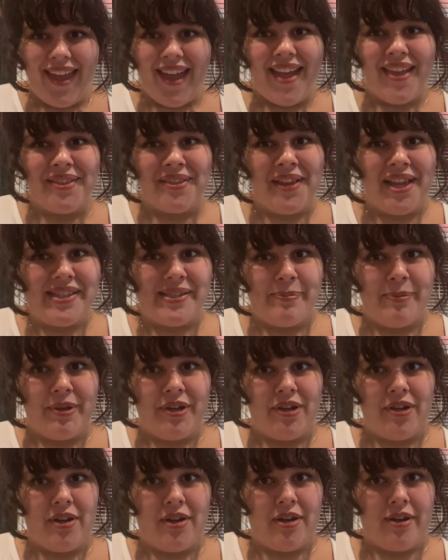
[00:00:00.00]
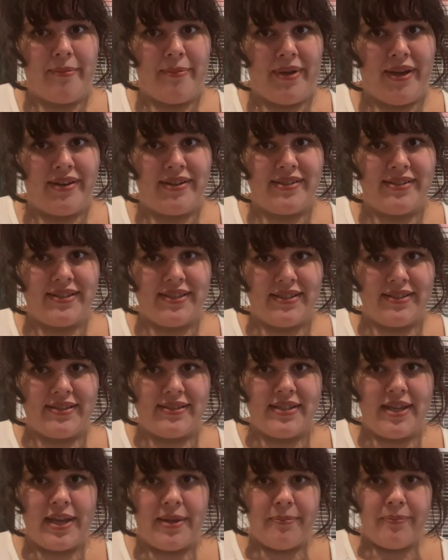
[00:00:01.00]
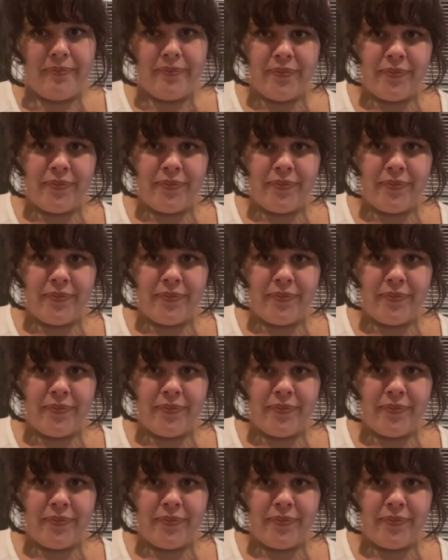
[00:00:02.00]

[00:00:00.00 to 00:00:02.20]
Let's put it on our bodies this time.